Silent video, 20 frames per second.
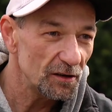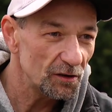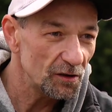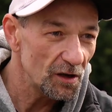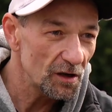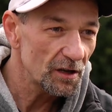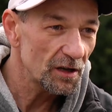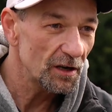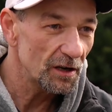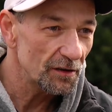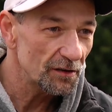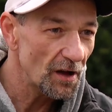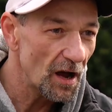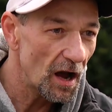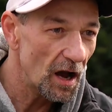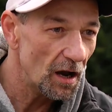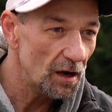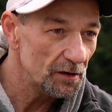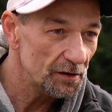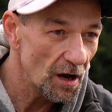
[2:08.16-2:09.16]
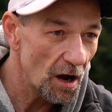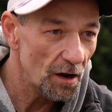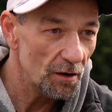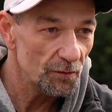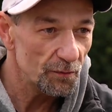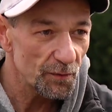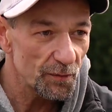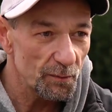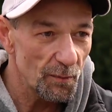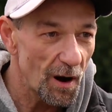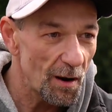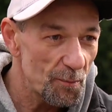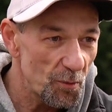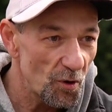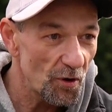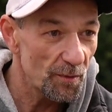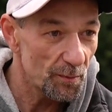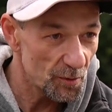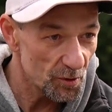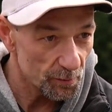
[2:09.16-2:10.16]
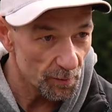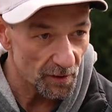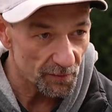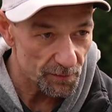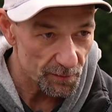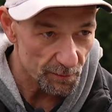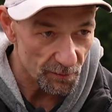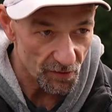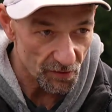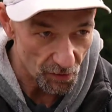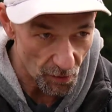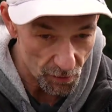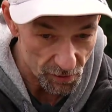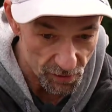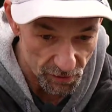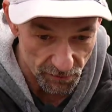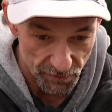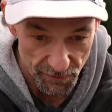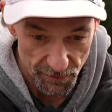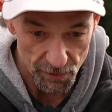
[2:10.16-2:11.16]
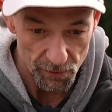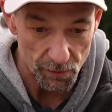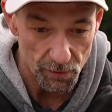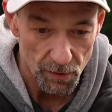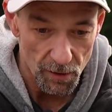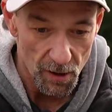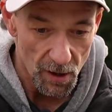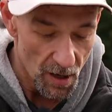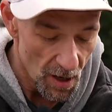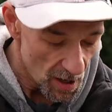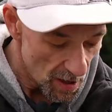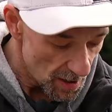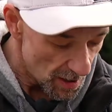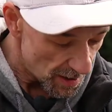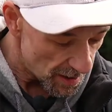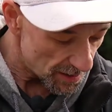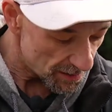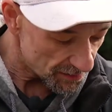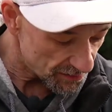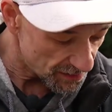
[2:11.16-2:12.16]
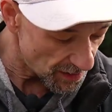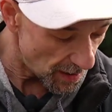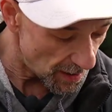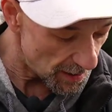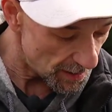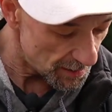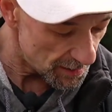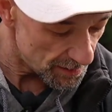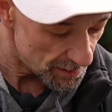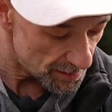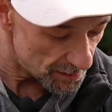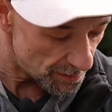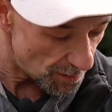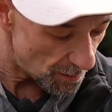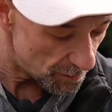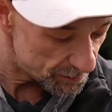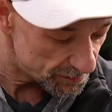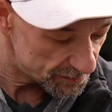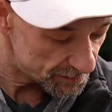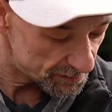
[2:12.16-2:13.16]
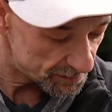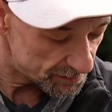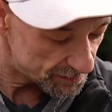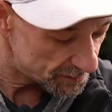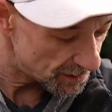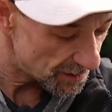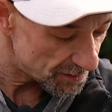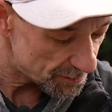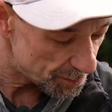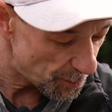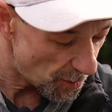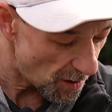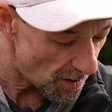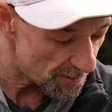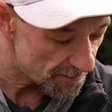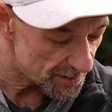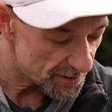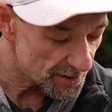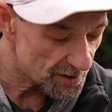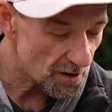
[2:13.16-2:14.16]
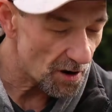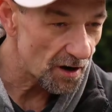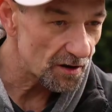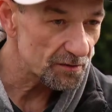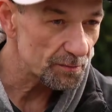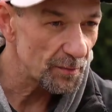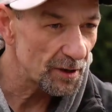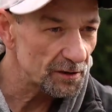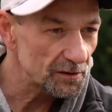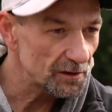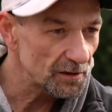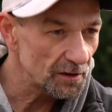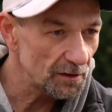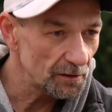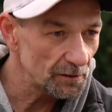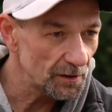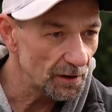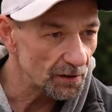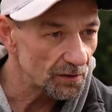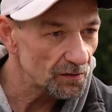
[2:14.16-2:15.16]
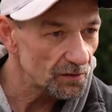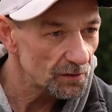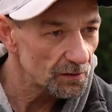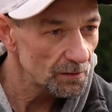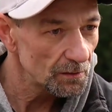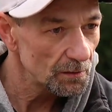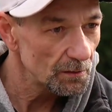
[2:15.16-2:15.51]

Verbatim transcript: of looking at that, not from my point of view, but from a social view, is that, you know, does poverty cause mental illness?